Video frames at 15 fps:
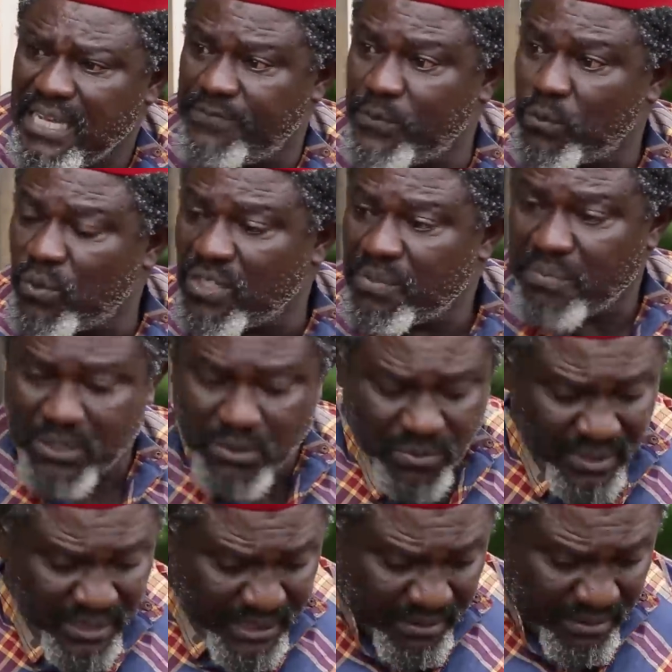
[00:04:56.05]
If you want me
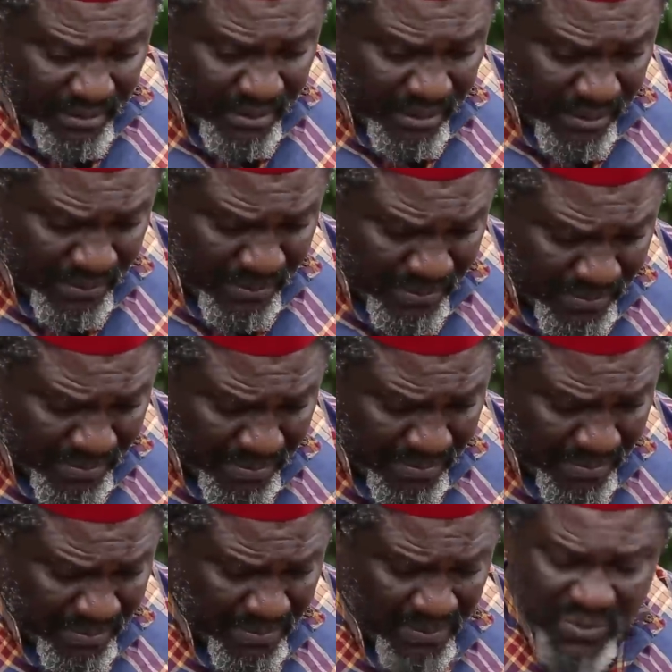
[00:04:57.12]
to kneel down
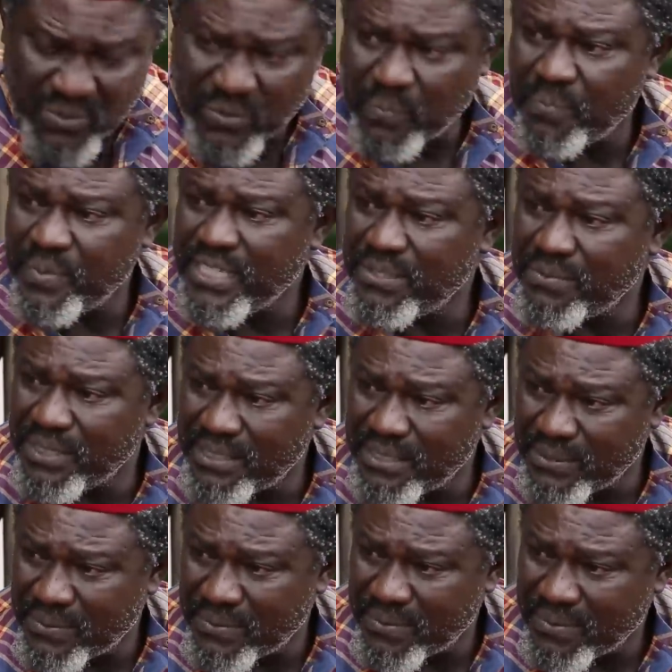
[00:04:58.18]
to plead
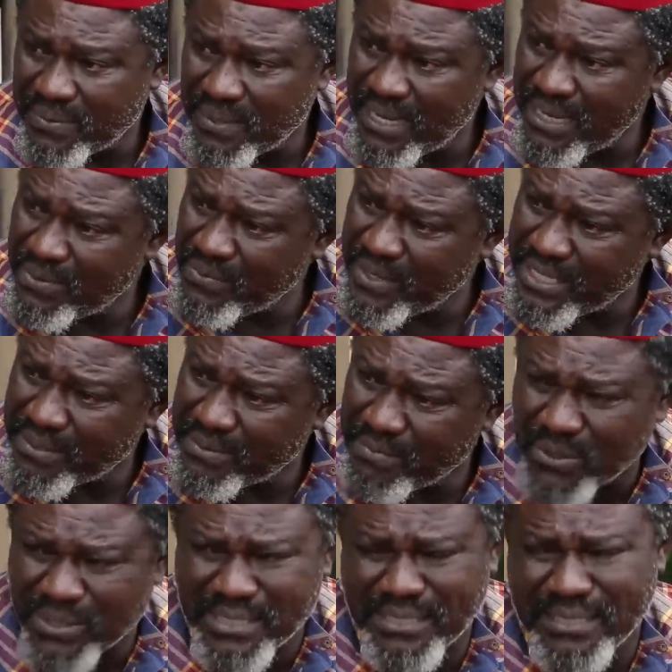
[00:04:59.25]
with you, I will.
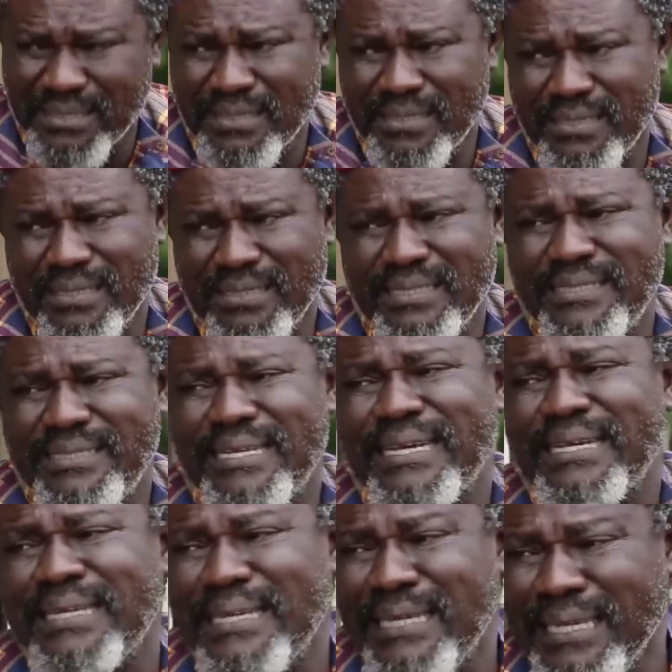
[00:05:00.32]
But
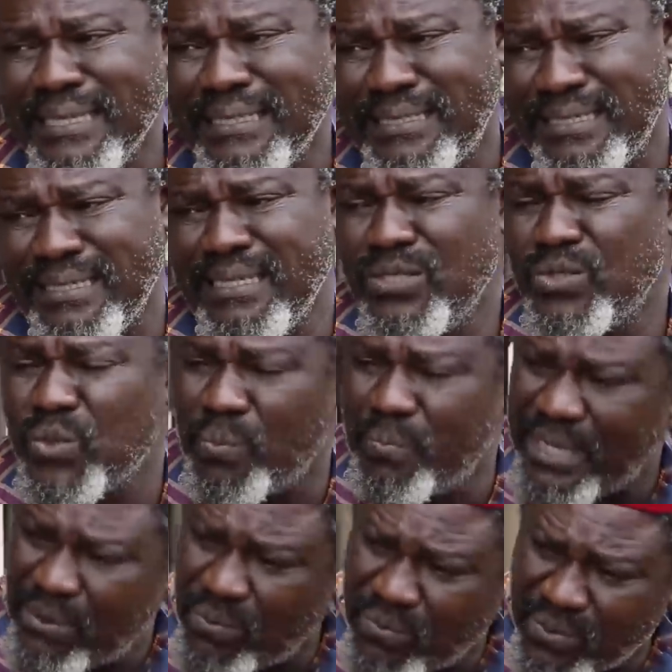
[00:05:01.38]
take heed to
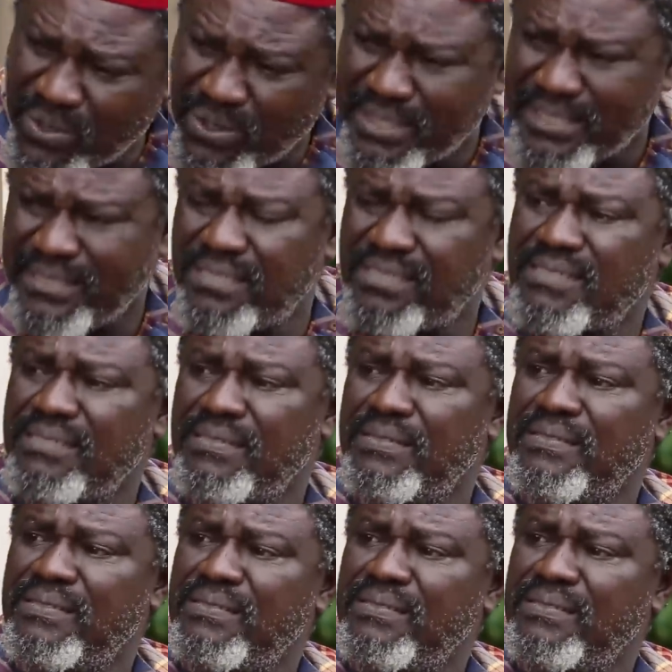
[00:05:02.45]
my words.